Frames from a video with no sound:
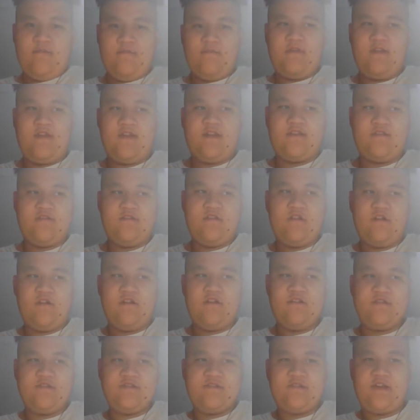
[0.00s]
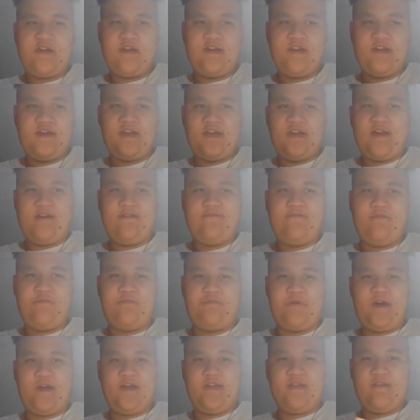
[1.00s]
as long as I have
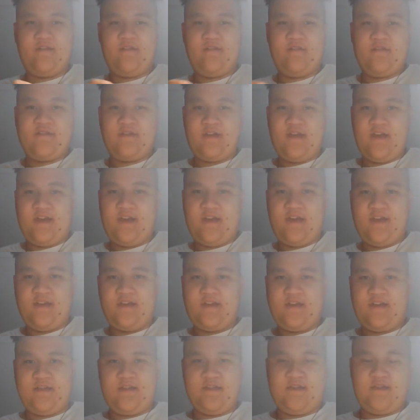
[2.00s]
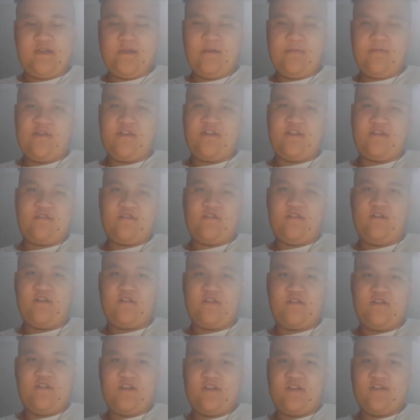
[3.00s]
binders, I can keep it as a
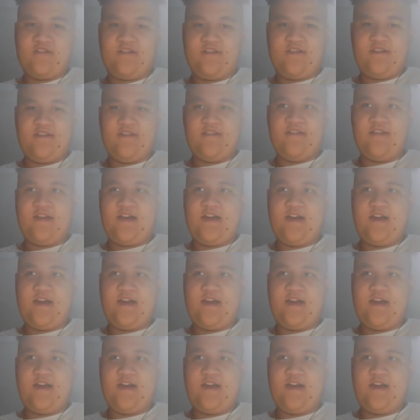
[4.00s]
card collection.